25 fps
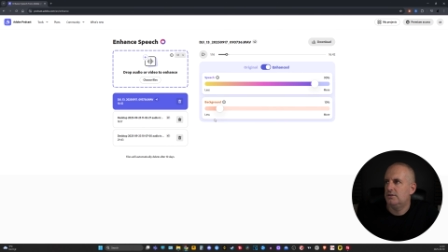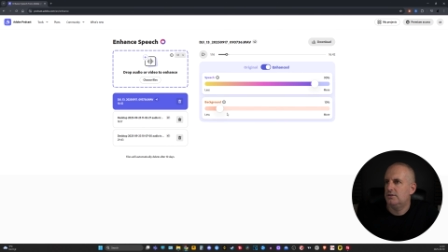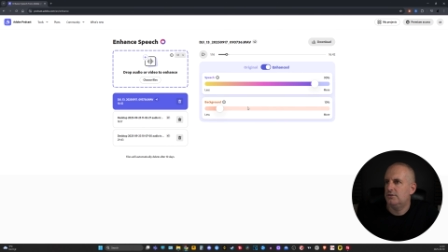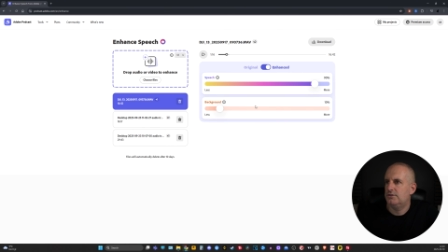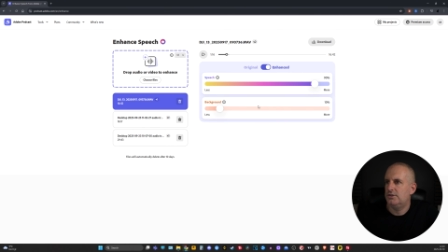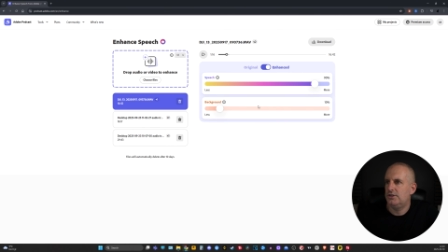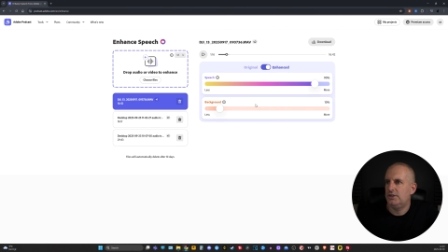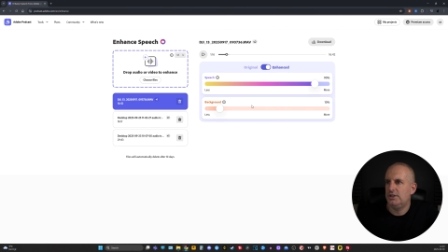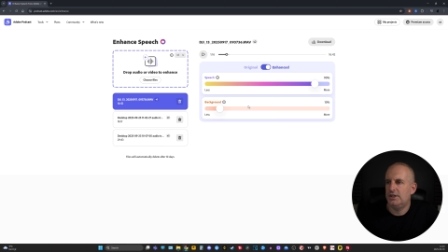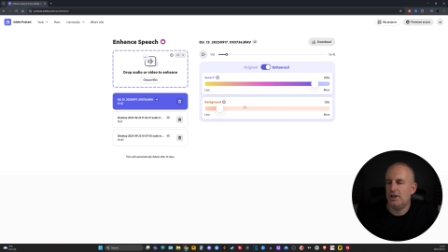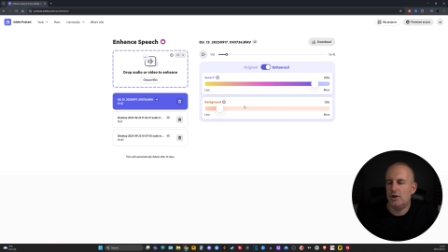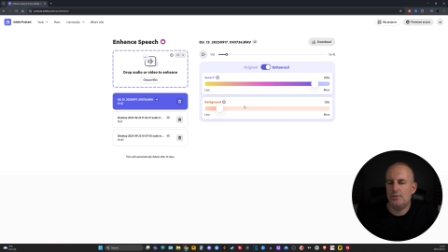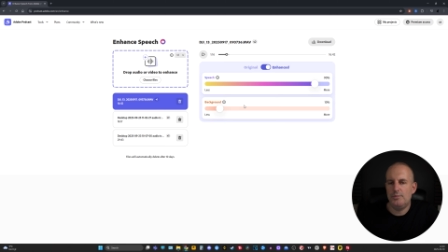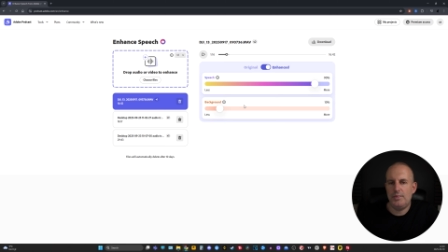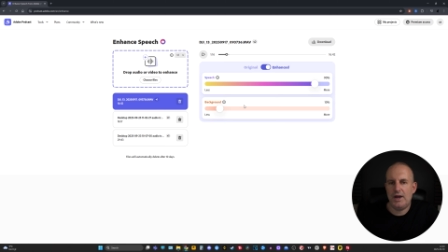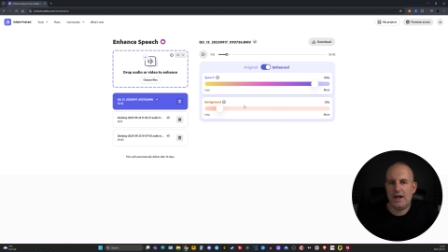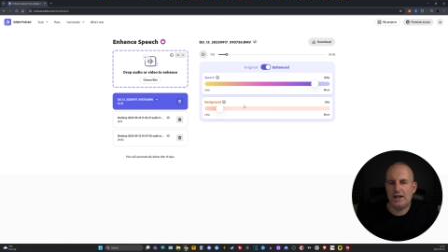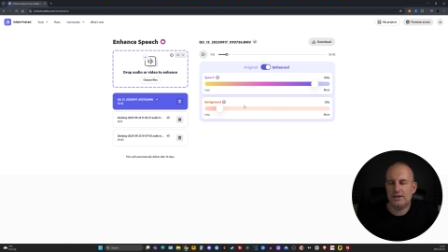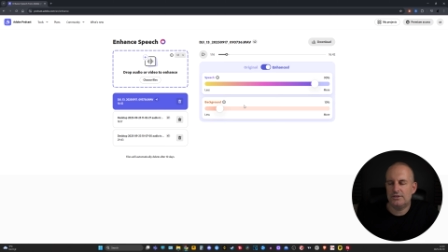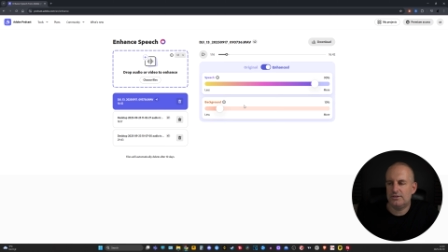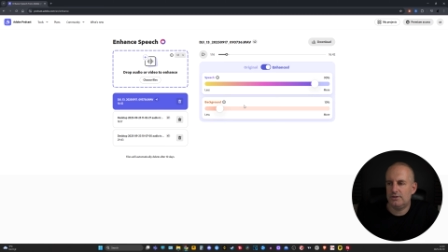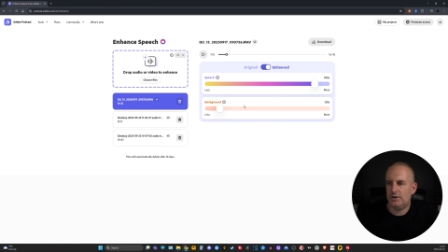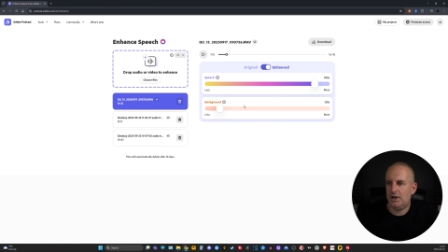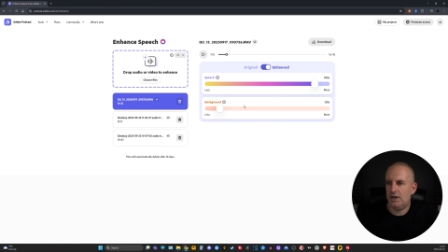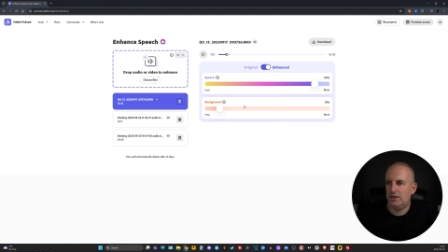So you can go
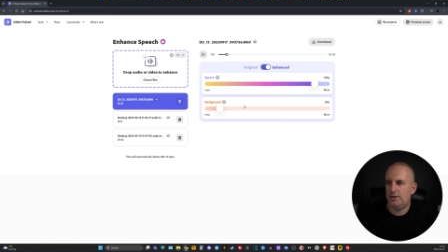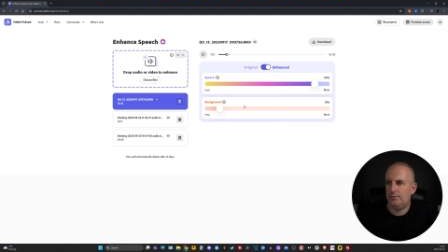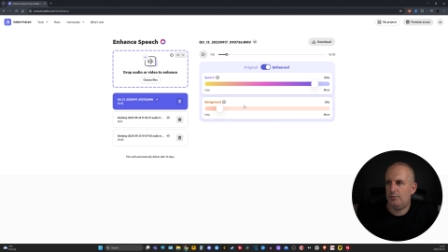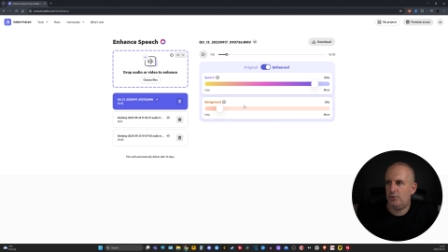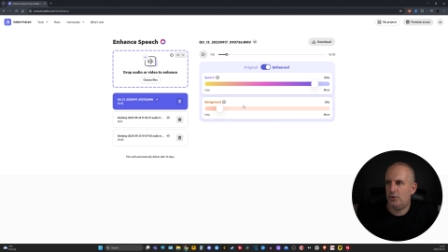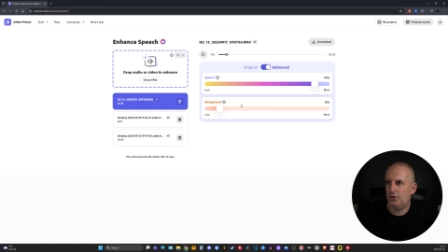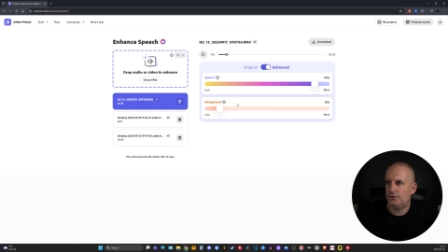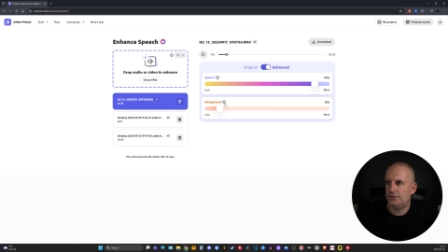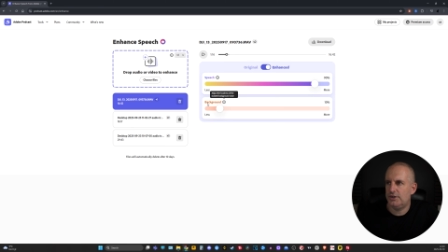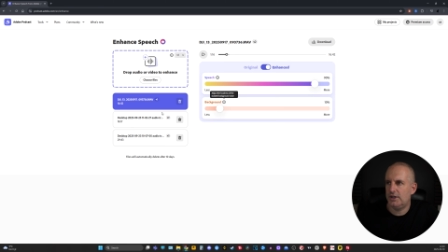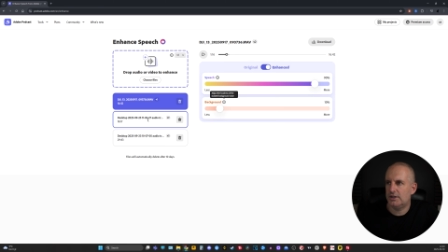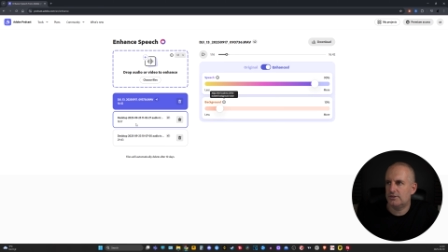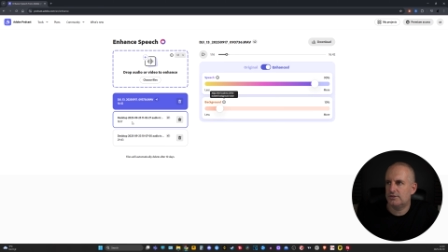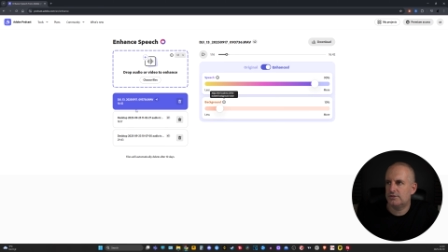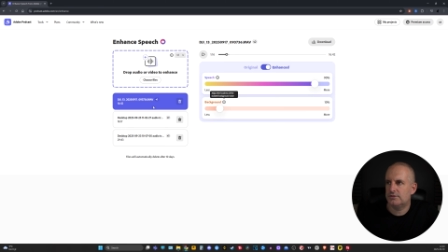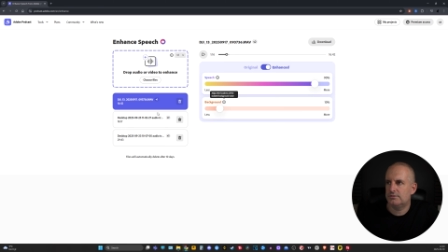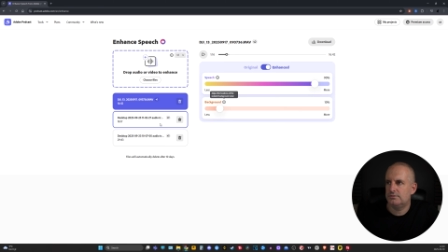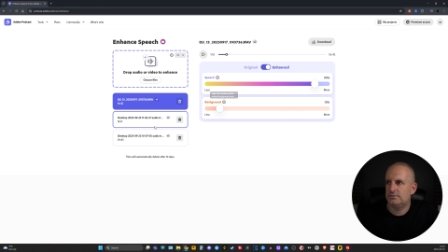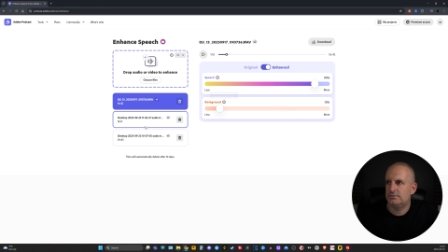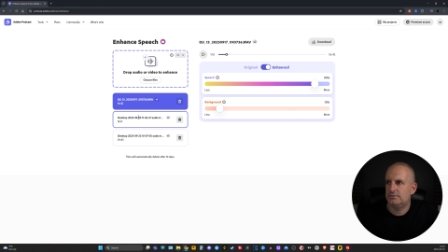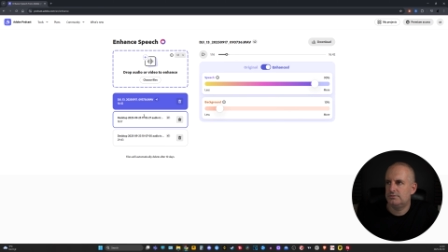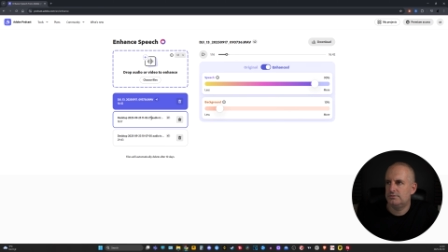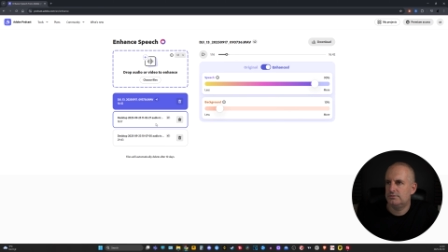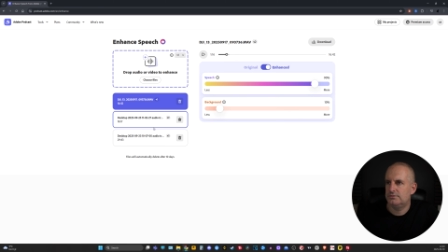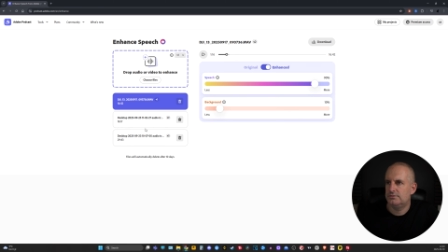back to other projects.
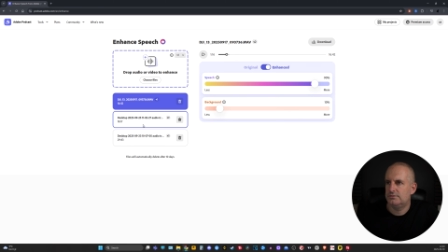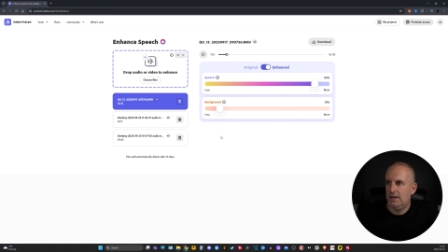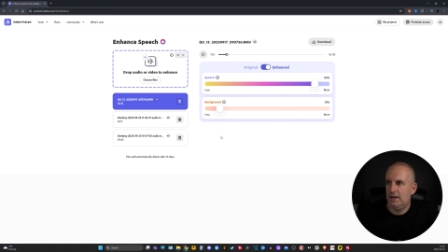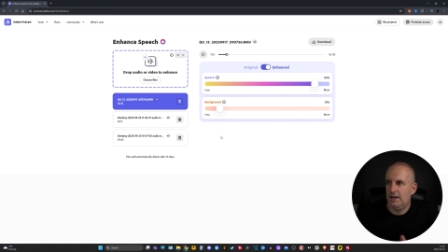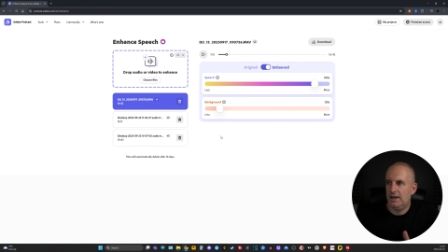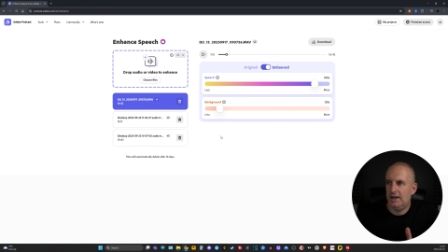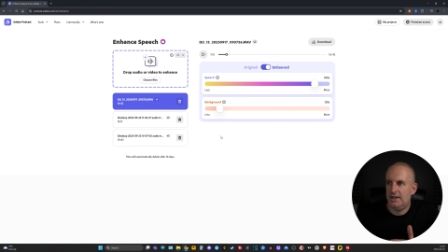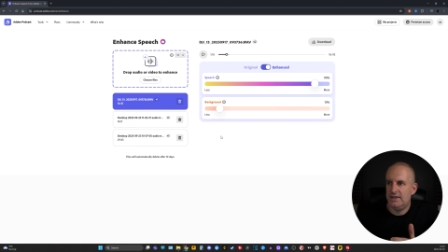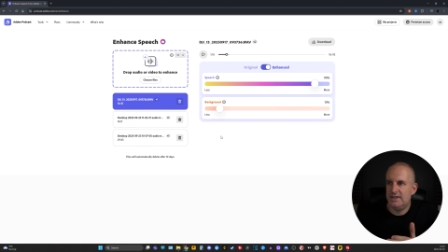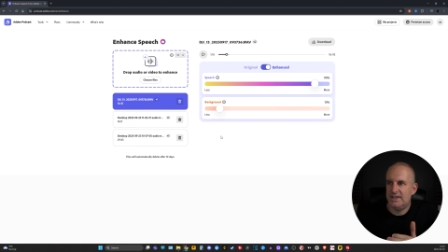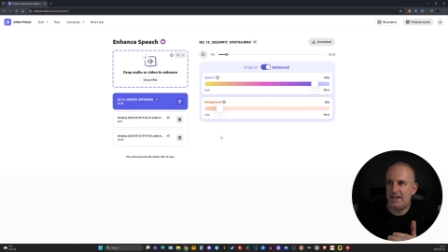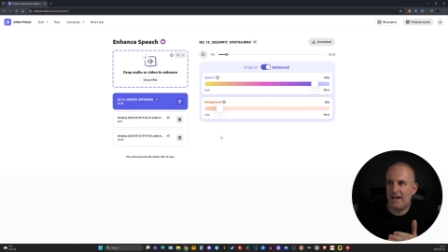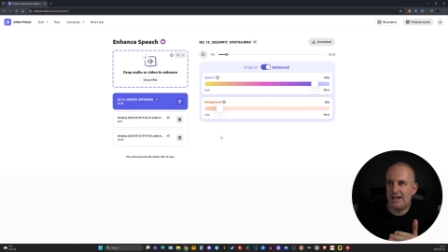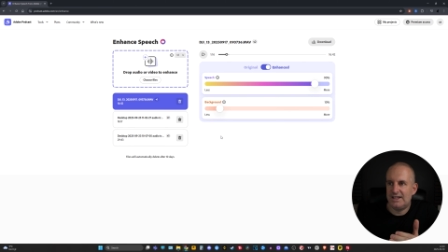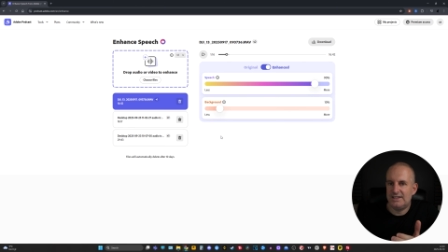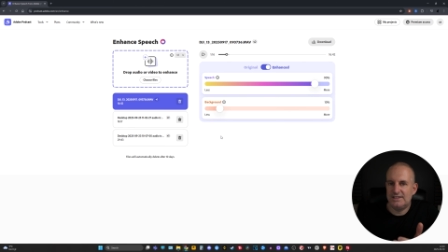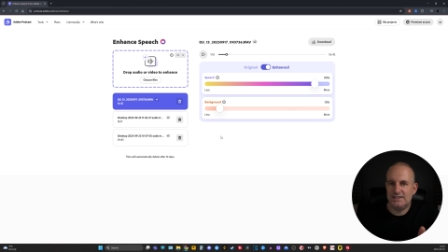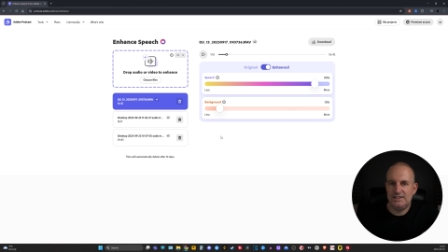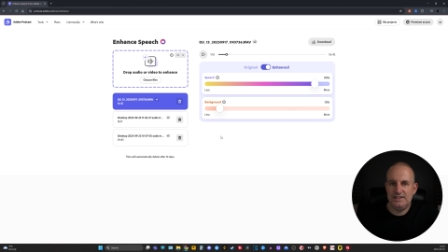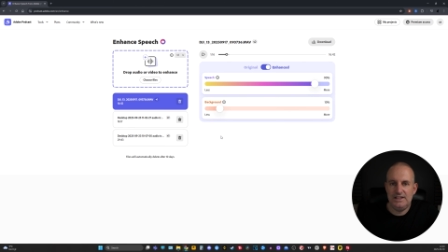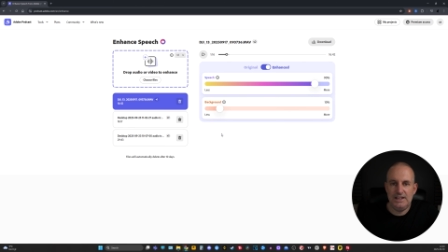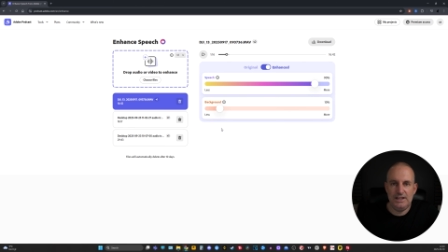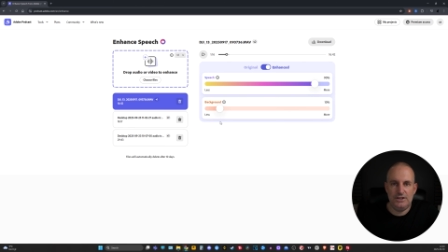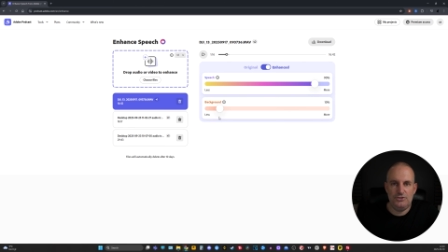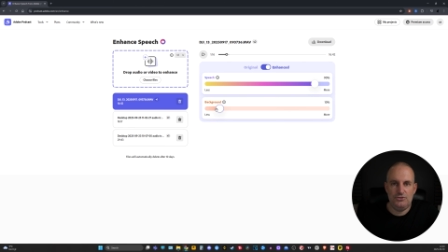And that
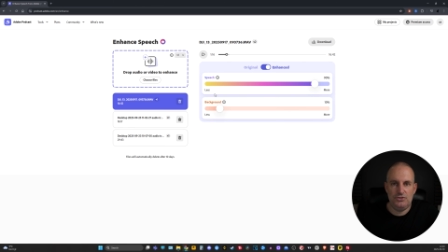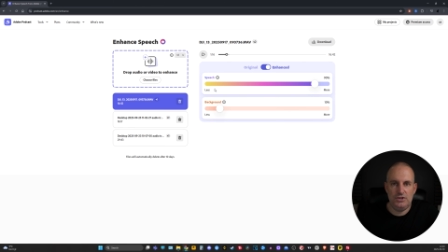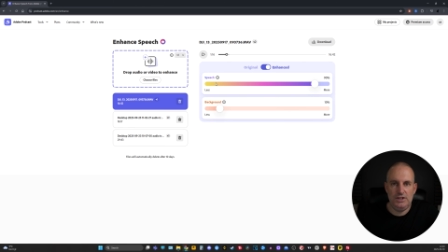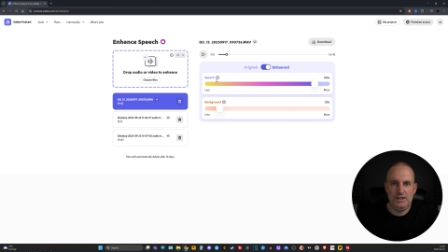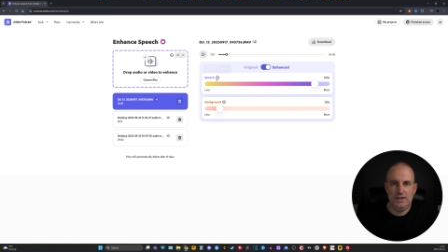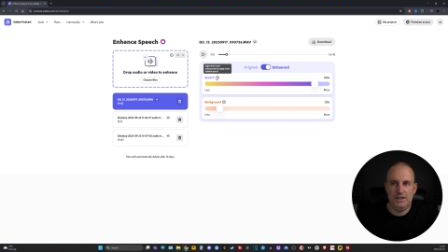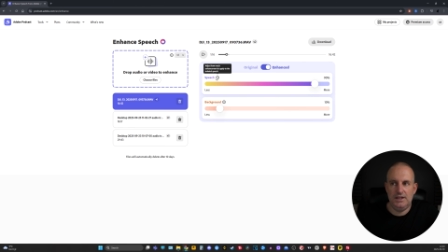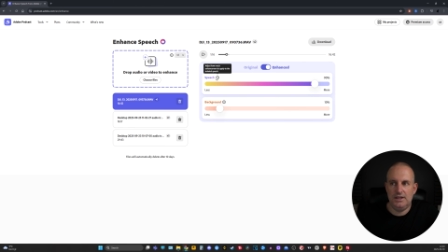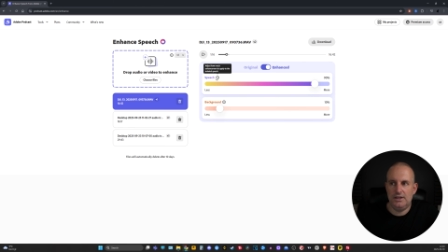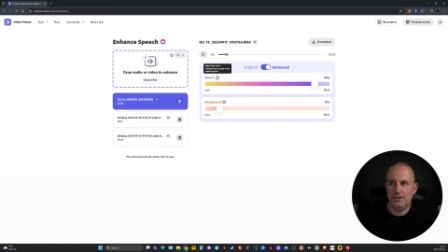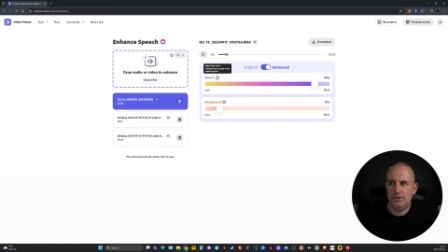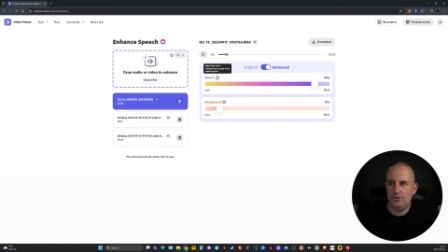is literally it.